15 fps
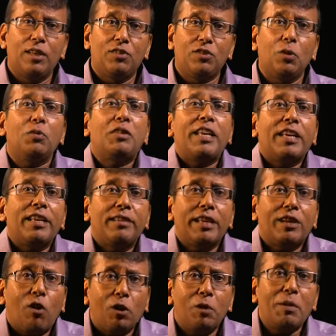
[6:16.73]
So the
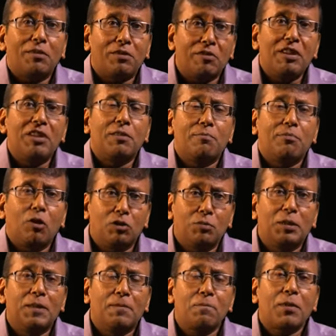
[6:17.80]
economy of the region
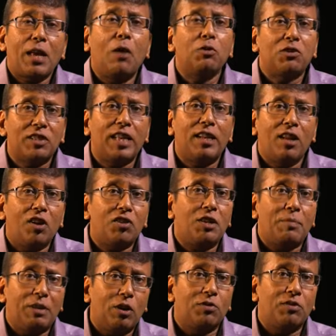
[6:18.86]
prospered, I would say,
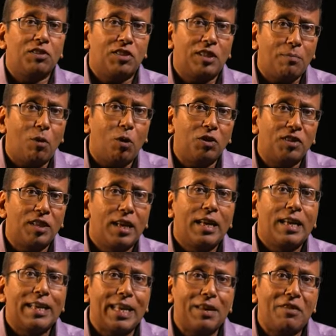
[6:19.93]
largely because of the sepoys
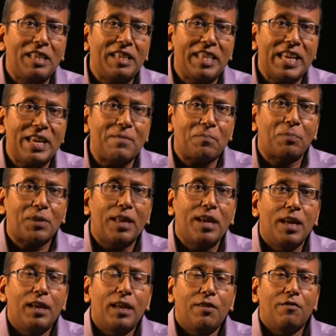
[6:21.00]
giving the
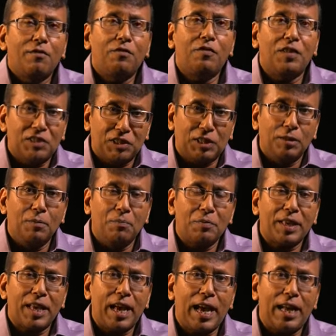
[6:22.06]
physical
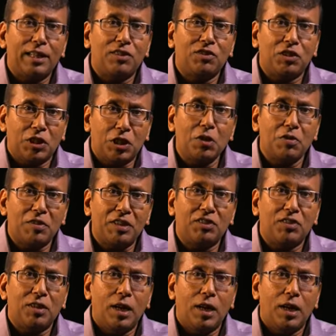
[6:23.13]
and security